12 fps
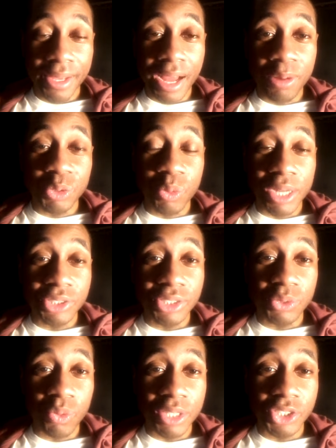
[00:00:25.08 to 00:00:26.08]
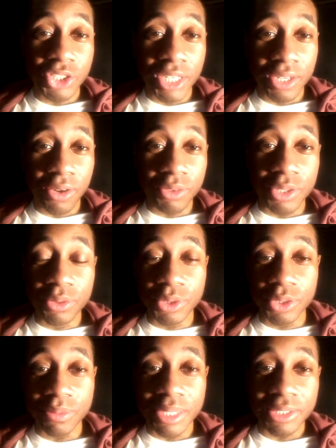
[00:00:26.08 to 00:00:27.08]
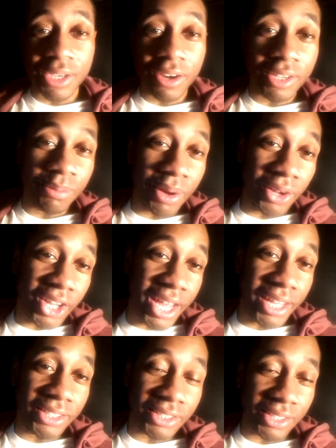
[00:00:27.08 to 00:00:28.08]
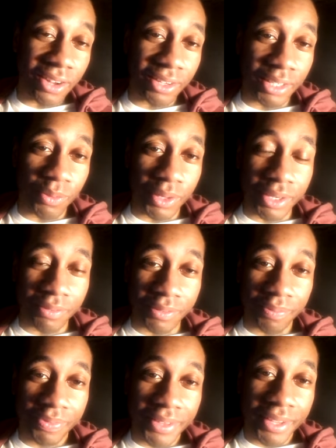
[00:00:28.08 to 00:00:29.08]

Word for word: I was watching this one chick on YouTube that talk about gang stalking or whatever.